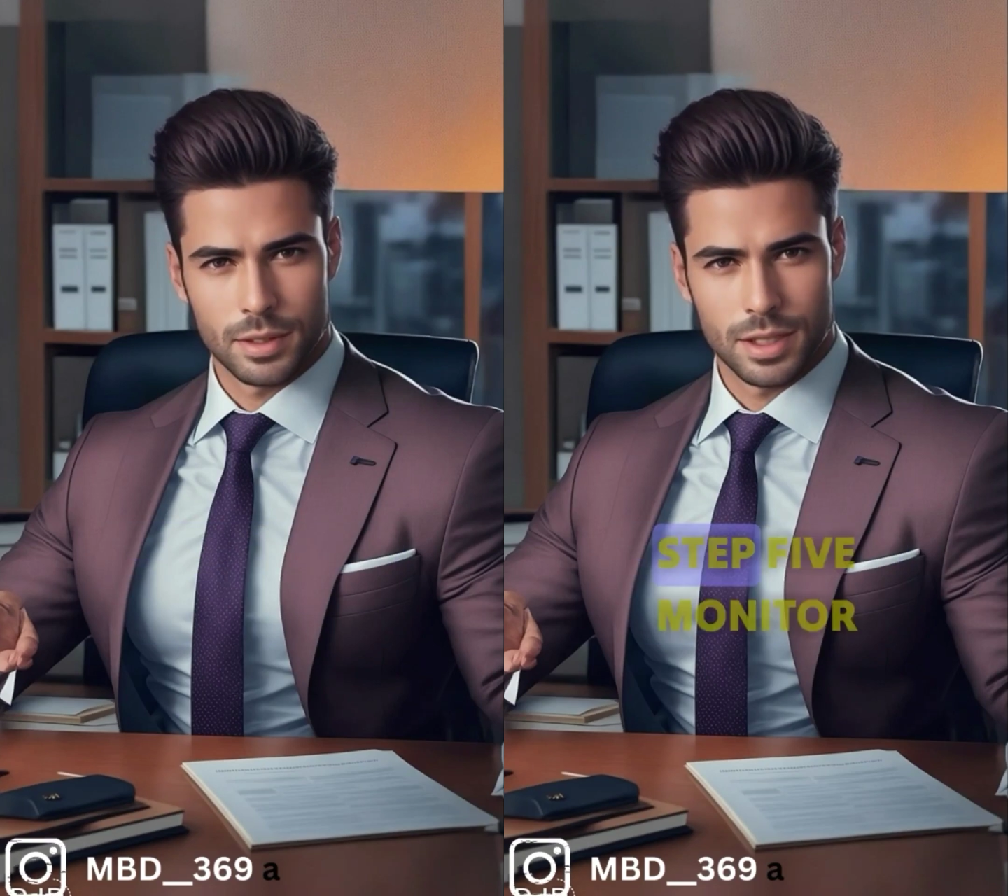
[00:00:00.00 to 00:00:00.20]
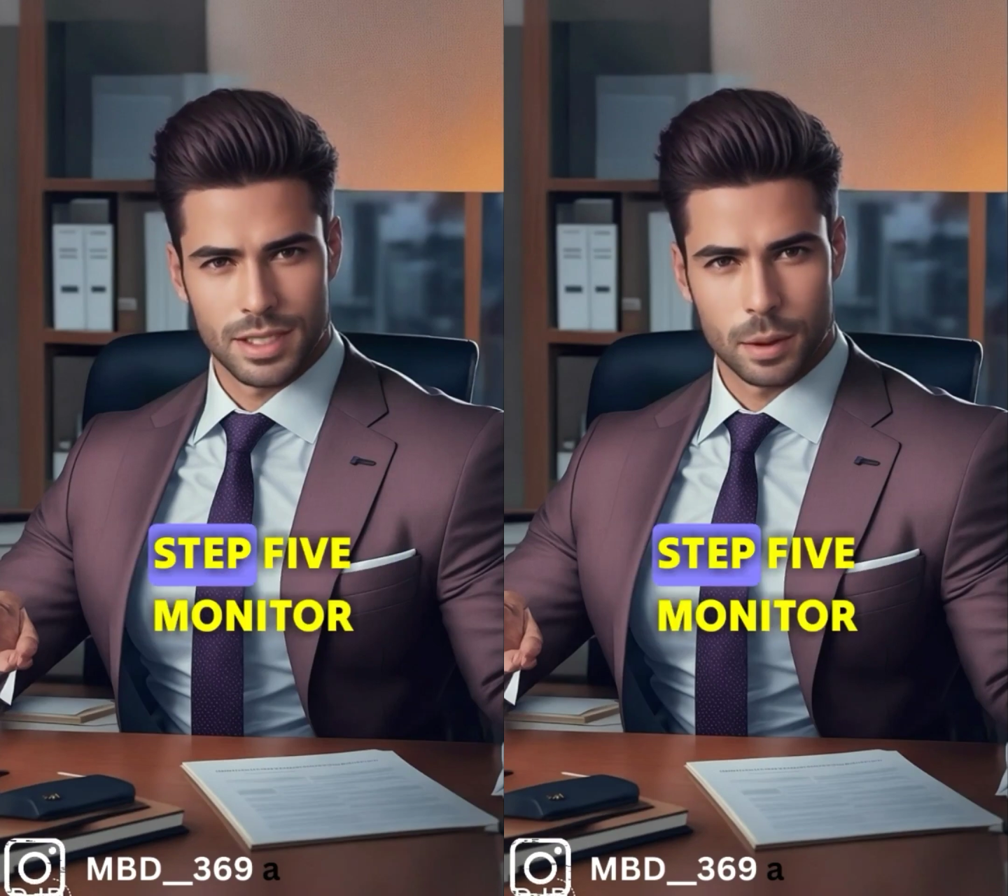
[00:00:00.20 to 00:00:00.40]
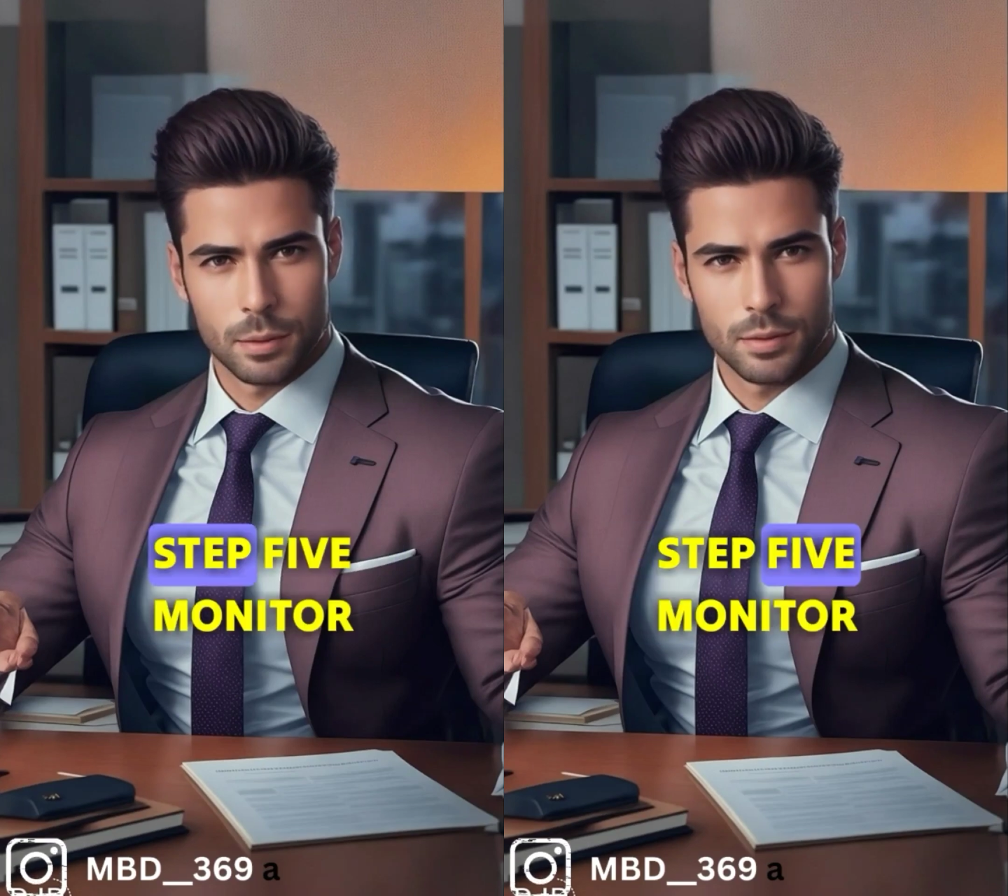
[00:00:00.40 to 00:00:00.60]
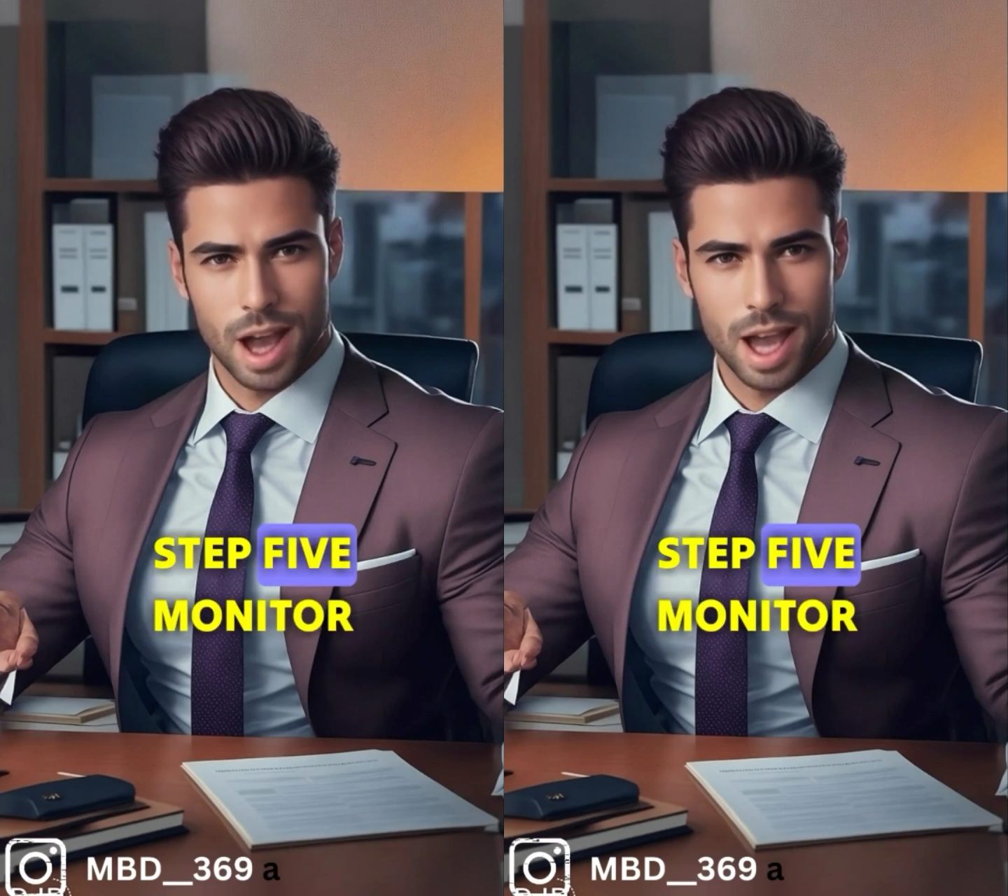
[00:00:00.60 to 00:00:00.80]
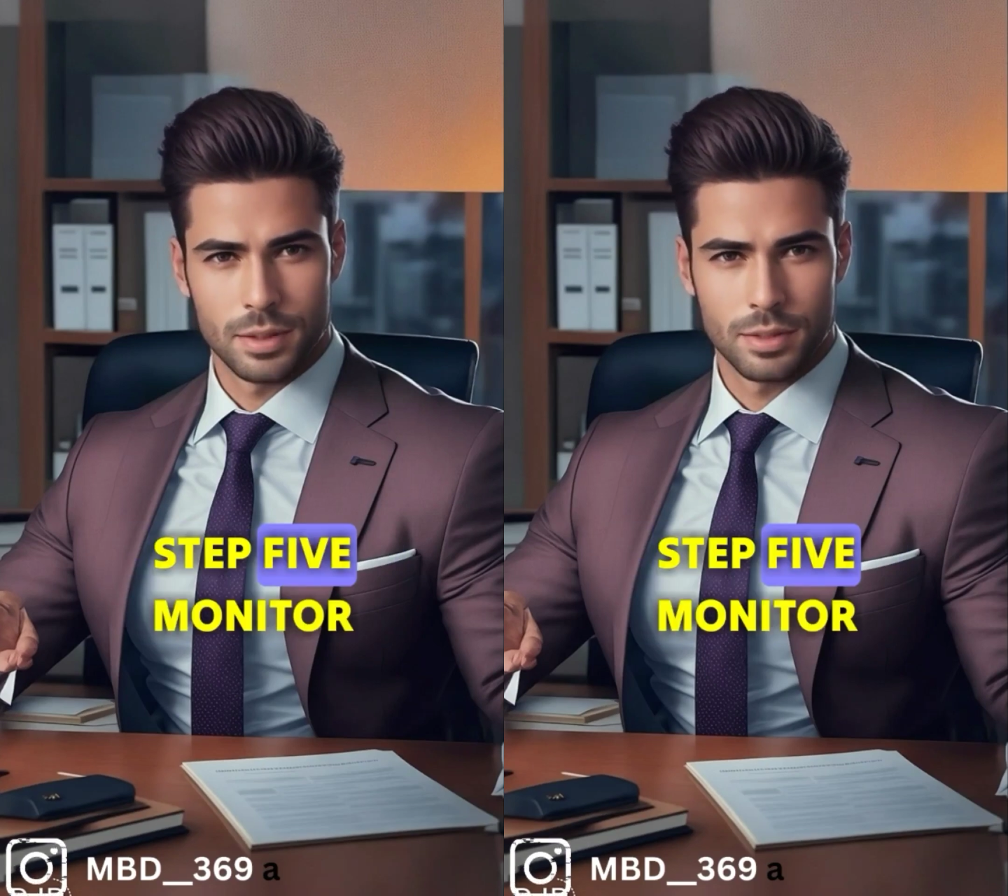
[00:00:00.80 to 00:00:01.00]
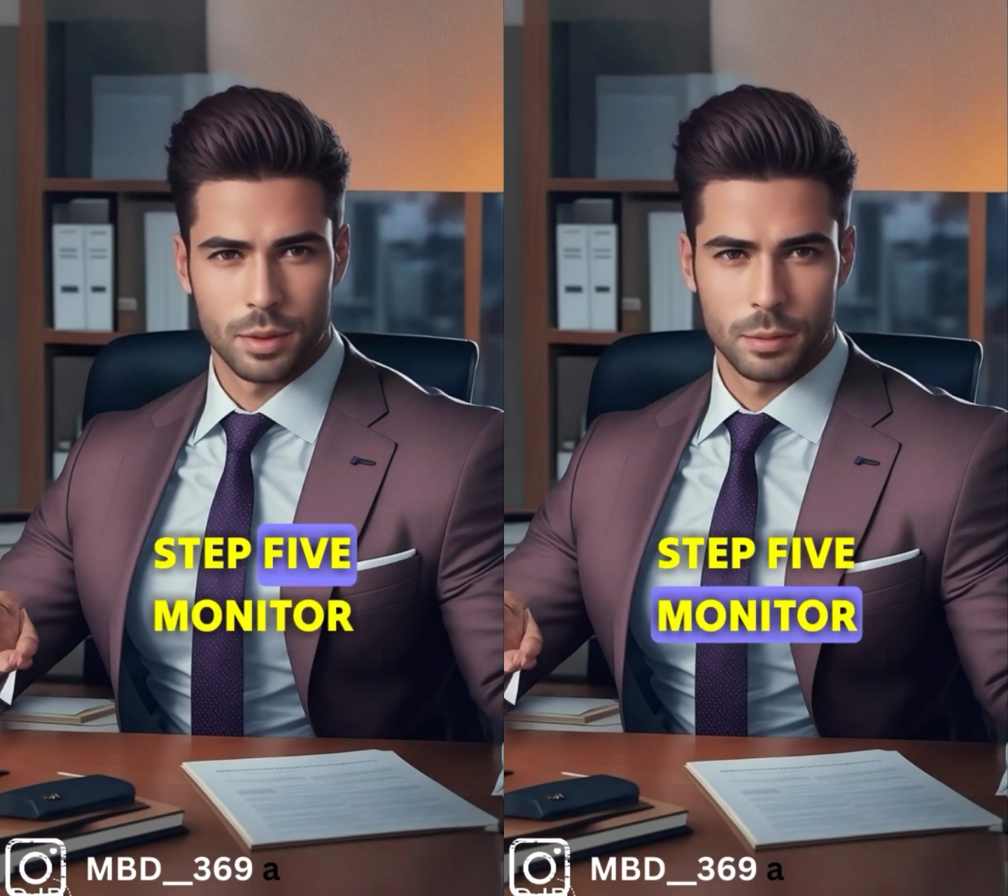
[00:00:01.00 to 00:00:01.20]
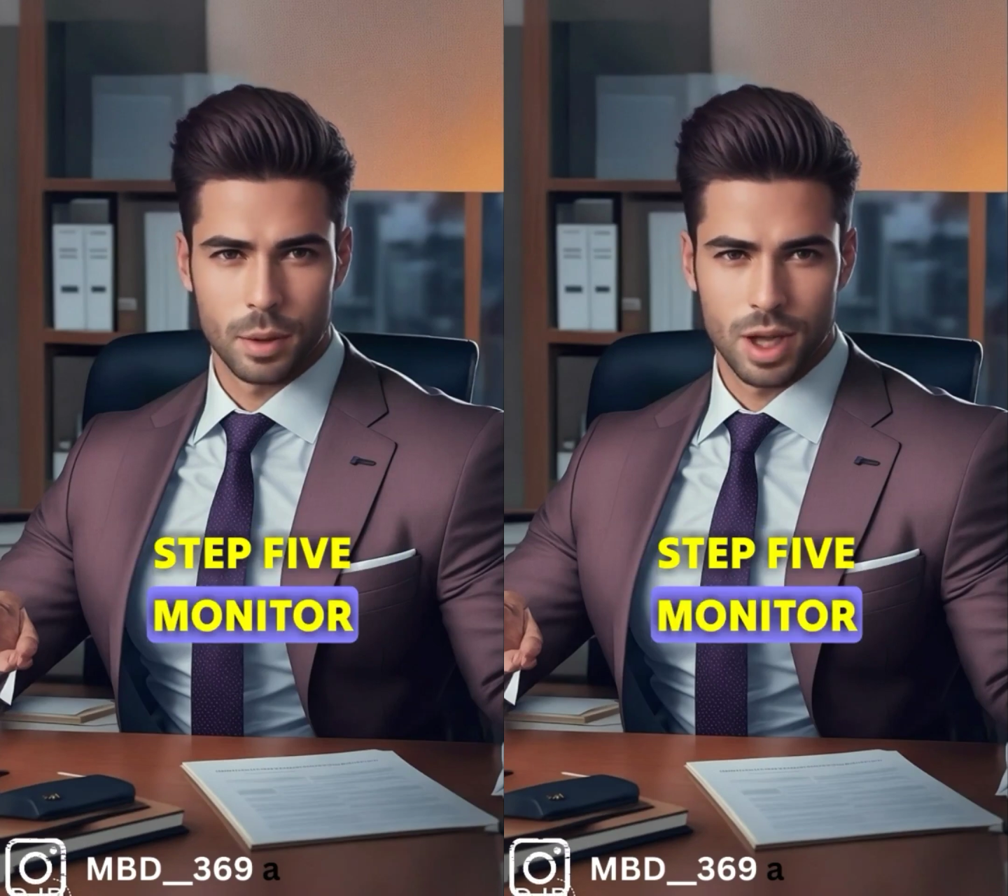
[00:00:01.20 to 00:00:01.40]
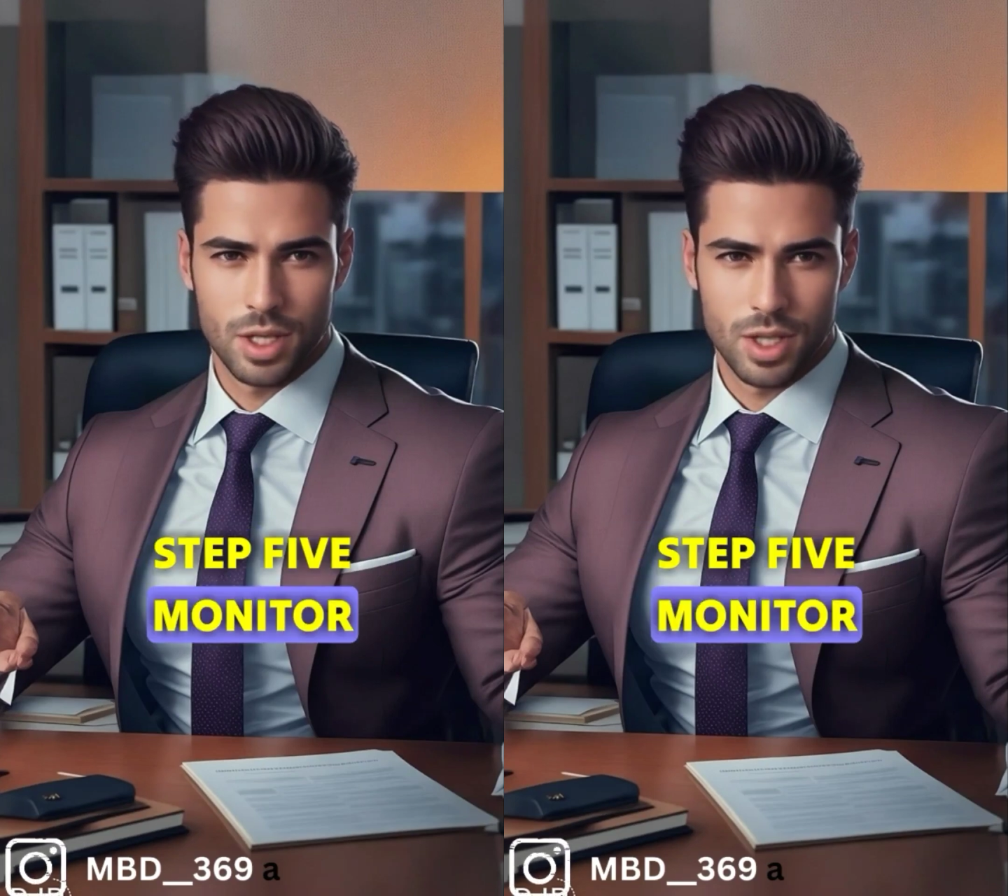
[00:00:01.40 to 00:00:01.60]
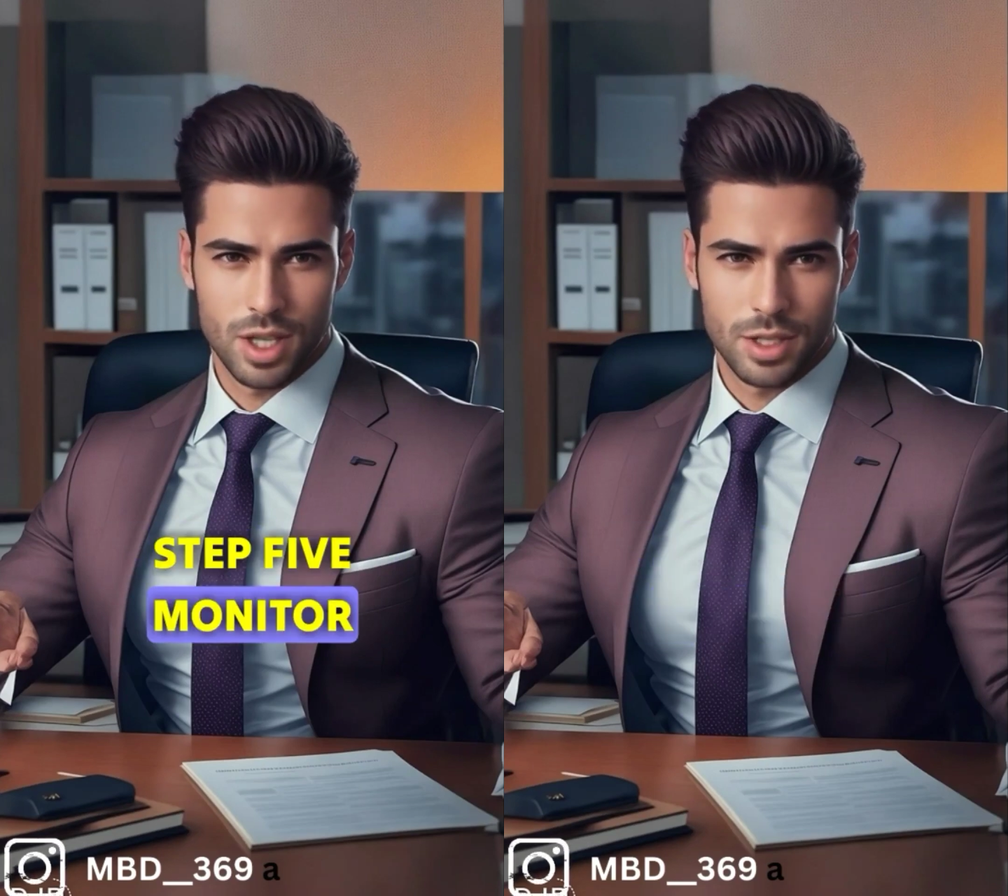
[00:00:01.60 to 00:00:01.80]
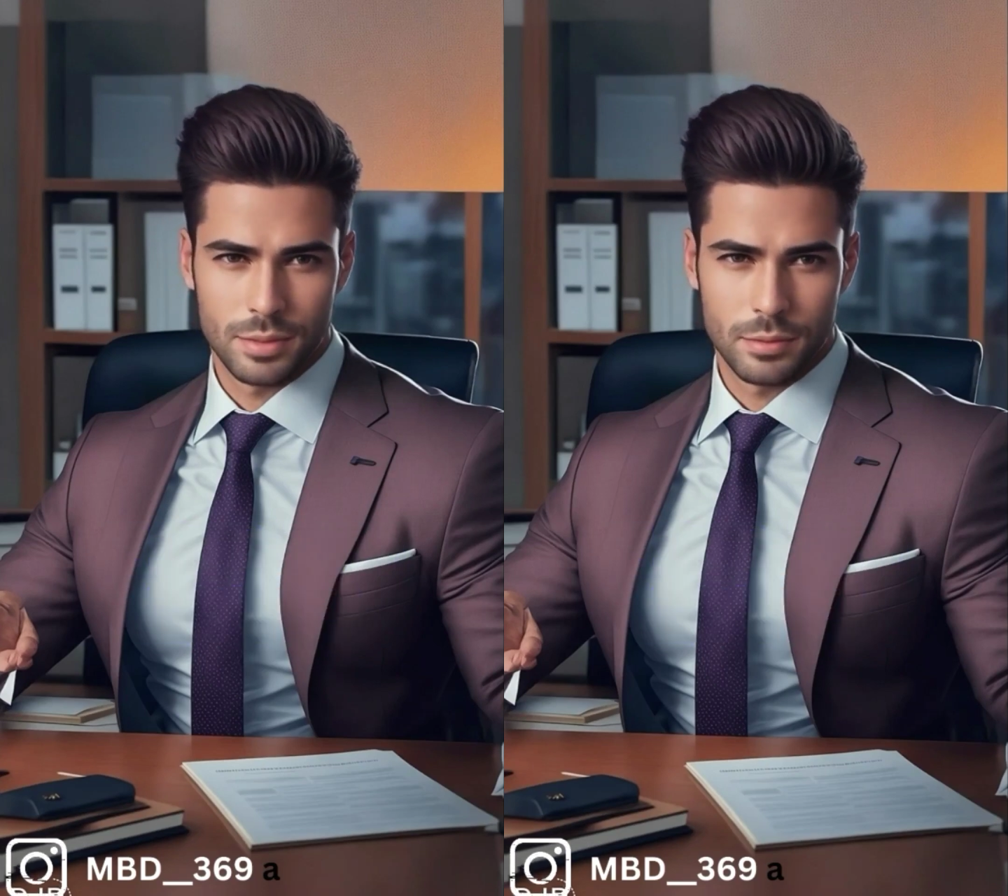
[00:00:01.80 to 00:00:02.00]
Step 5. Monitor.